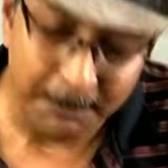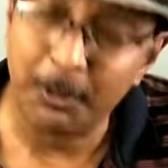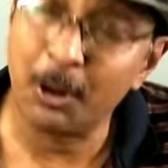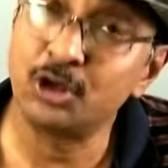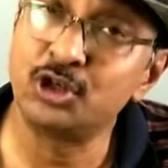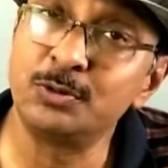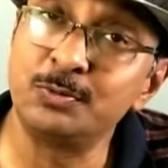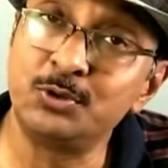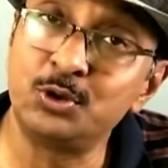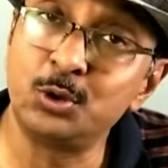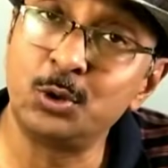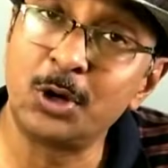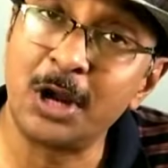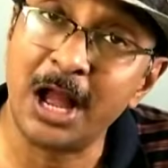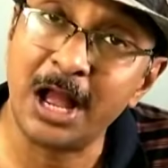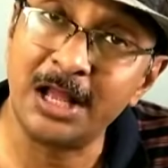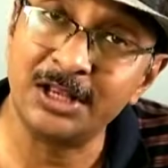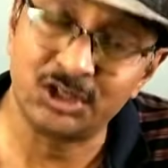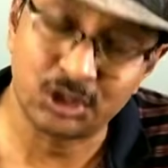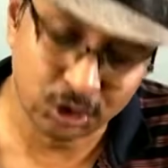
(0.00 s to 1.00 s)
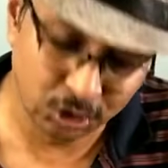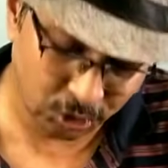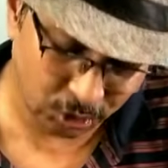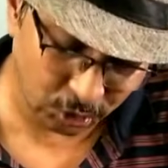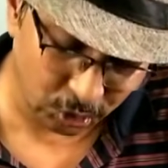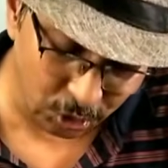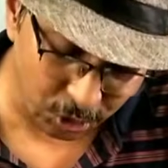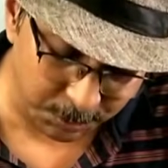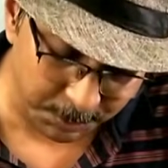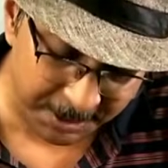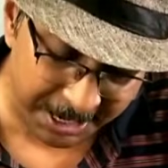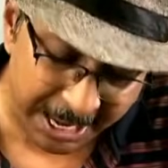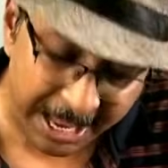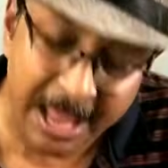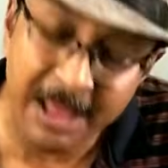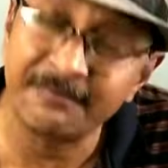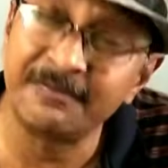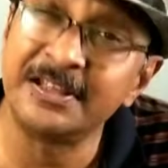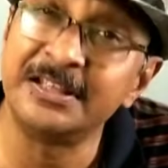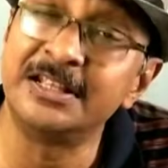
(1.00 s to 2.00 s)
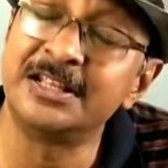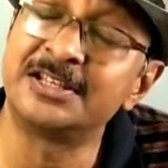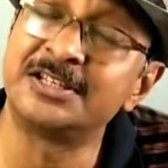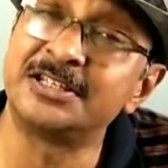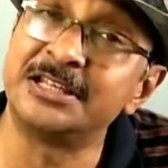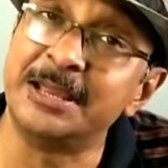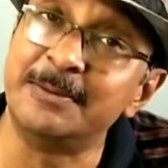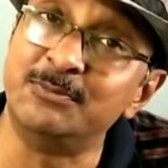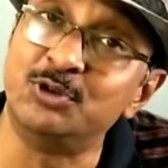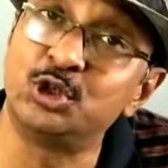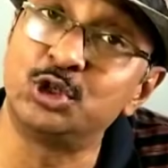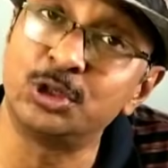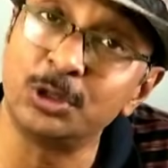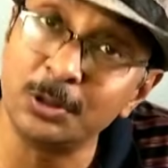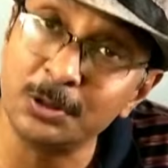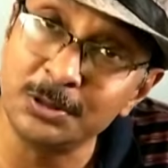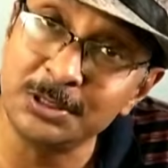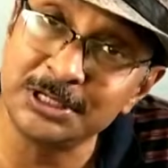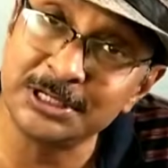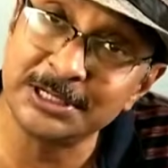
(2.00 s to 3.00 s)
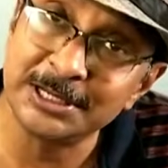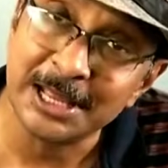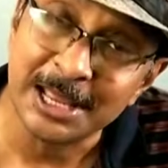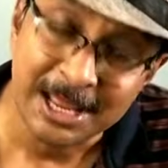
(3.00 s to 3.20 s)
bottom 2 cards should be having the same suit,